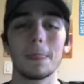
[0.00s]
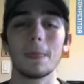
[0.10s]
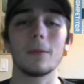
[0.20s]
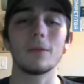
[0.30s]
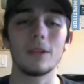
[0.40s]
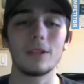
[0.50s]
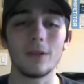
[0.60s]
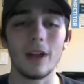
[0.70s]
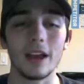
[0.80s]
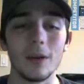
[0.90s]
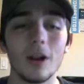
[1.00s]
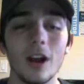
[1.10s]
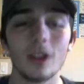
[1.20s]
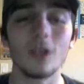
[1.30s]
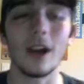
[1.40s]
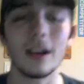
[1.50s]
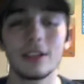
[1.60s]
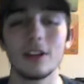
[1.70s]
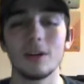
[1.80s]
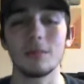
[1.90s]
I'm going to see what I get. We are going to go
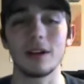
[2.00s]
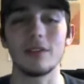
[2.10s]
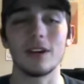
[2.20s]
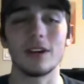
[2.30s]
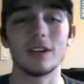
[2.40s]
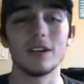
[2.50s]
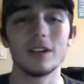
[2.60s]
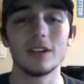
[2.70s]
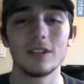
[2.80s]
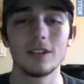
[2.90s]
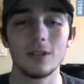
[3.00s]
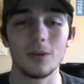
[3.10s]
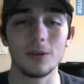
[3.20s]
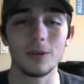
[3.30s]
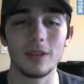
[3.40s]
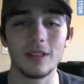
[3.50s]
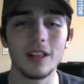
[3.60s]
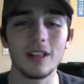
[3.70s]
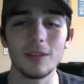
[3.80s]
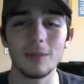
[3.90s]
Excadrill Braviary. So, is
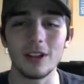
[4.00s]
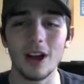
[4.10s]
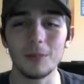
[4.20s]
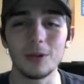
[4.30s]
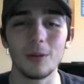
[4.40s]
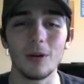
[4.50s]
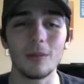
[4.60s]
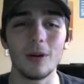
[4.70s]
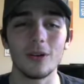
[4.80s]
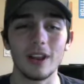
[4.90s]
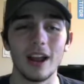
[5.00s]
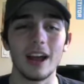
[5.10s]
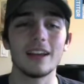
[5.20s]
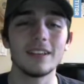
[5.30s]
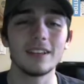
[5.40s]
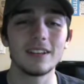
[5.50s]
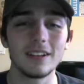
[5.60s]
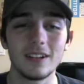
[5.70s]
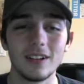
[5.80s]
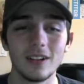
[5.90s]
this just my top 2 Pokemon, or did I...
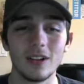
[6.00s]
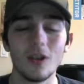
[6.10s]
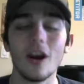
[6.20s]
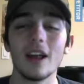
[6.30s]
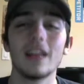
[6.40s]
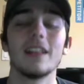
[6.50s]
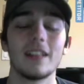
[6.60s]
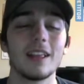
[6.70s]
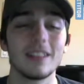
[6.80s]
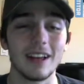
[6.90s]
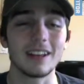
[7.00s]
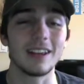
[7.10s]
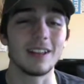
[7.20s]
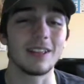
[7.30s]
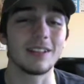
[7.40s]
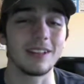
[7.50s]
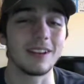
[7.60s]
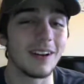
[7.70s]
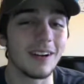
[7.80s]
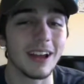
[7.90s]
No, I led this. I selected this as a lead.
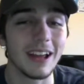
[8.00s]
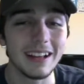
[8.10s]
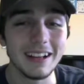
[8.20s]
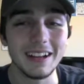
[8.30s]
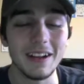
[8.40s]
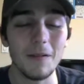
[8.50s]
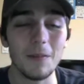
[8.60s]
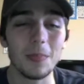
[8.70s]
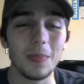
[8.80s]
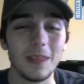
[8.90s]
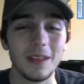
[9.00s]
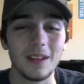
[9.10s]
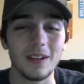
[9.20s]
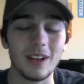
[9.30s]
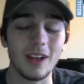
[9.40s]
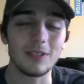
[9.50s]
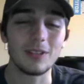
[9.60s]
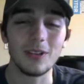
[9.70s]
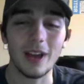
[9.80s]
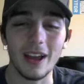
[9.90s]
Okay. I'm going to have to
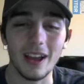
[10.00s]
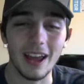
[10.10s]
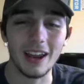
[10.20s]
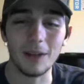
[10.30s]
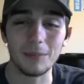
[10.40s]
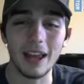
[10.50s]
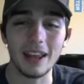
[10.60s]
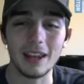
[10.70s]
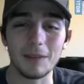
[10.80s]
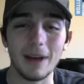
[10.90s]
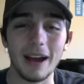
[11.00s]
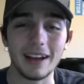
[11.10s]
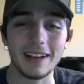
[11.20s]
see what I ended up getting into back.